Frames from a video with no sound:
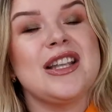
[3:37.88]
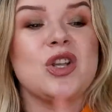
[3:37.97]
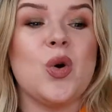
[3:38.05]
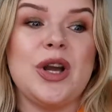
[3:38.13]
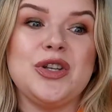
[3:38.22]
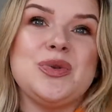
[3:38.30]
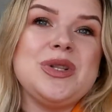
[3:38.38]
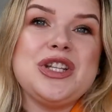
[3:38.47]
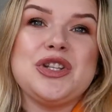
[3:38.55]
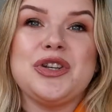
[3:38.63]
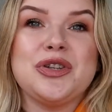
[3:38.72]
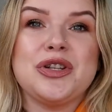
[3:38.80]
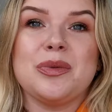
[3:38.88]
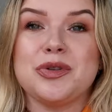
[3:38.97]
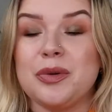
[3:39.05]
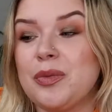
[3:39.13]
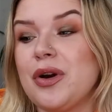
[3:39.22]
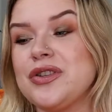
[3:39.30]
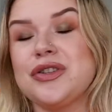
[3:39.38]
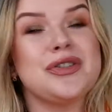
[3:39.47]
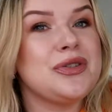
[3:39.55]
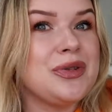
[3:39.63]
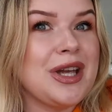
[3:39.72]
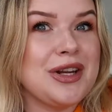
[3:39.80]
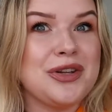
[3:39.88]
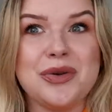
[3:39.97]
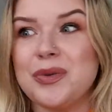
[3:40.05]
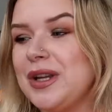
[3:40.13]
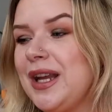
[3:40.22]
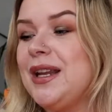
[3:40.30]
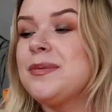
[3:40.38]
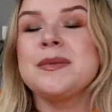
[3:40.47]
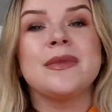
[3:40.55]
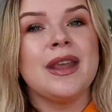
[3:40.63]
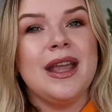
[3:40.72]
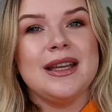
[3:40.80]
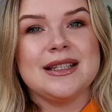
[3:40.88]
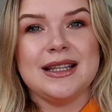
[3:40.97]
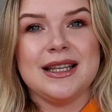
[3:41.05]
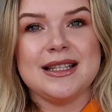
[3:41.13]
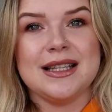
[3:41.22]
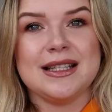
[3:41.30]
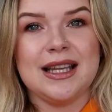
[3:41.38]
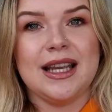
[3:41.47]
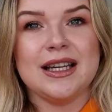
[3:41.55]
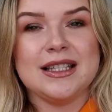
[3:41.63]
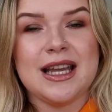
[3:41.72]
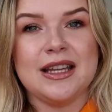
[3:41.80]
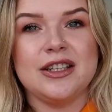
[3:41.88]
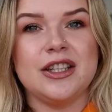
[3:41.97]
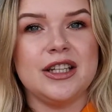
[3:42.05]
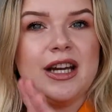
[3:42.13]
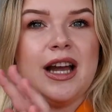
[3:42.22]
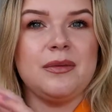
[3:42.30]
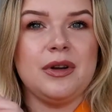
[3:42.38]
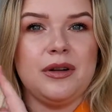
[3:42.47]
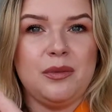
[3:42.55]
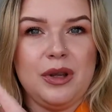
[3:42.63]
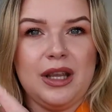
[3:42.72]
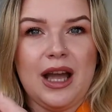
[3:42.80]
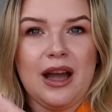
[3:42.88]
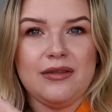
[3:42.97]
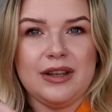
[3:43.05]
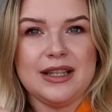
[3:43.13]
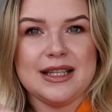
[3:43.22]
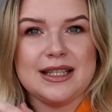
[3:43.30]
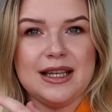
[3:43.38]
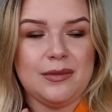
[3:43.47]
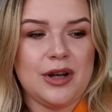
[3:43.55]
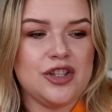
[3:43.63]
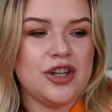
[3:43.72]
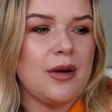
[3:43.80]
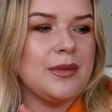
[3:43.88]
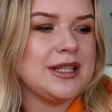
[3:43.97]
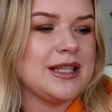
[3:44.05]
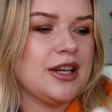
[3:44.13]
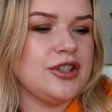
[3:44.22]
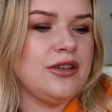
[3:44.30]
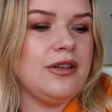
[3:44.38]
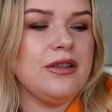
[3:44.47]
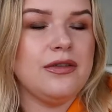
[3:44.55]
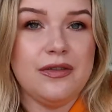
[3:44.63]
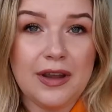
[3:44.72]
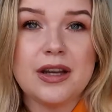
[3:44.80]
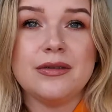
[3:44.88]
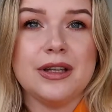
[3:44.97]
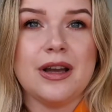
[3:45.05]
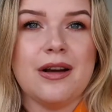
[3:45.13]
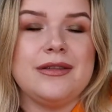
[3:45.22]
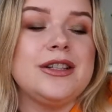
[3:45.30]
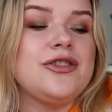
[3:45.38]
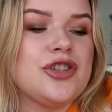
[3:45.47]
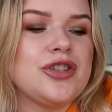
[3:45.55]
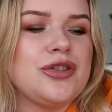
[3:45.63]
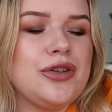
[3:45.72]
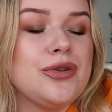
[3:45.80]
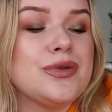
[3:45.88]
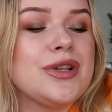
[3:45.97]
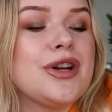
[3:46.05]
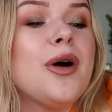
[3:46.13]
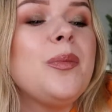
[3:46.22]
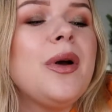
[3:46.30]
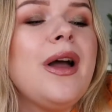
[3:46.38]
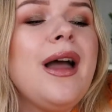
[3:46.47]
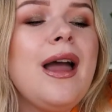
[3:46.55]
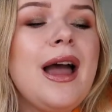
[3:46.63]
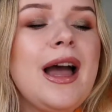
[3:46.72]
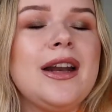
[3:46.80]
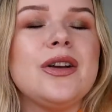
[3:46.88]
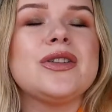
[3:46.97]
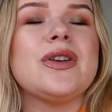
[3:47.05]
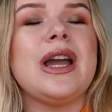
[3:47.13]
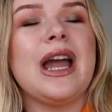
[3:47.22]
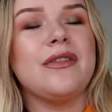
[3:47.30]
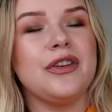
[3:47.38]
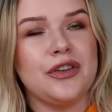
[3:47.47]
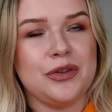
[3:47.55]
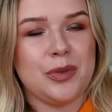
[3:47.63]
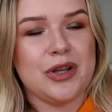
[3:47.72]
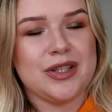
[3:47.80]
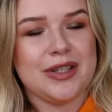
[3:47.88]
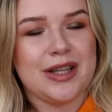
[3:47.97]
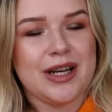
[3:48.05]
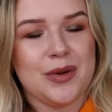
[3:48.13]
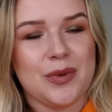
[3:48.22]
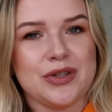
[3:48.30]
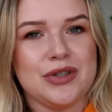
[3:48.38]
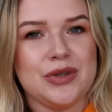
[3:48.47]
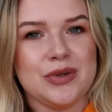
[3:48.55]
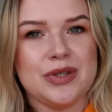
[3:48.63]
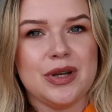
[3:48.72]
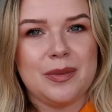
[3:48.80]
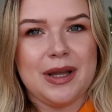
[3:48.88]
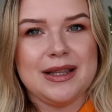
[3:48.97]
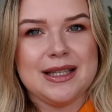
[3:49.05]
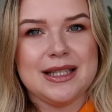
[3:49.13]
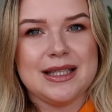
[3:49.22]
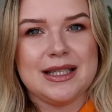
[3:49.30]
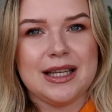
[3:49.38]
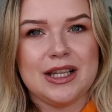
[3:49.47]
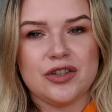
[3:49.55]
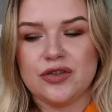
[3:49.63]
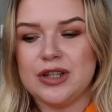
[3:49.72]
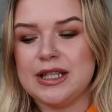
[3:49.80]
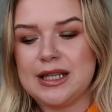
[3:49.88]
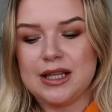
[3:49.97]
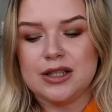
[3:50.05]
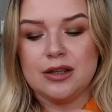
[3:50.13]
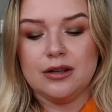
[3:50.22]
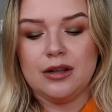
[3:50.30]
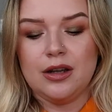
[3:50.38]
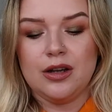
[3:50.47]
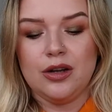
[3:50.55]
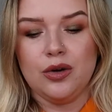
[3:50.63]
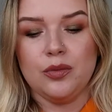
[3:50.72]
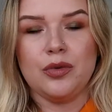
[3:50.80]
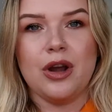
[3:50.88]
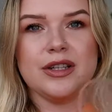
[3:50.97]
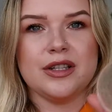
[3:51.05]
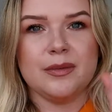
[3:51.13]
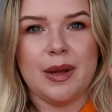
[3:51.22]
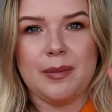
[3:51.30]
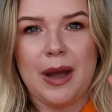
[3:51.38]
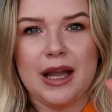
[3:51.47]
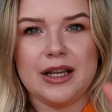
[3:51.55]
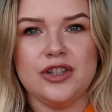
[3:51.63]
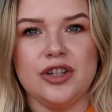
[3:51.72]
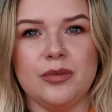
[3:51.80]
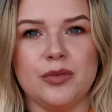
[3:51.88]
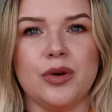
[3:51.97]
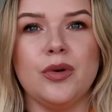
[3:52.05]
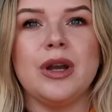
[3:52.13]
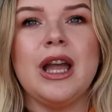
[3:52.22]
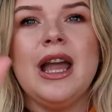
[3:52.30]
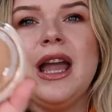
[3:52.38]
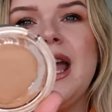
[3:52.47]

So I do need to use up some bronzers to get a new one in. So this is a contender. I'm going to be having this in my shop massage very often just to use it up. And also I have another bronzer that I want to use up, and this is the Catrice Sun Glow bronzer. My packaging broke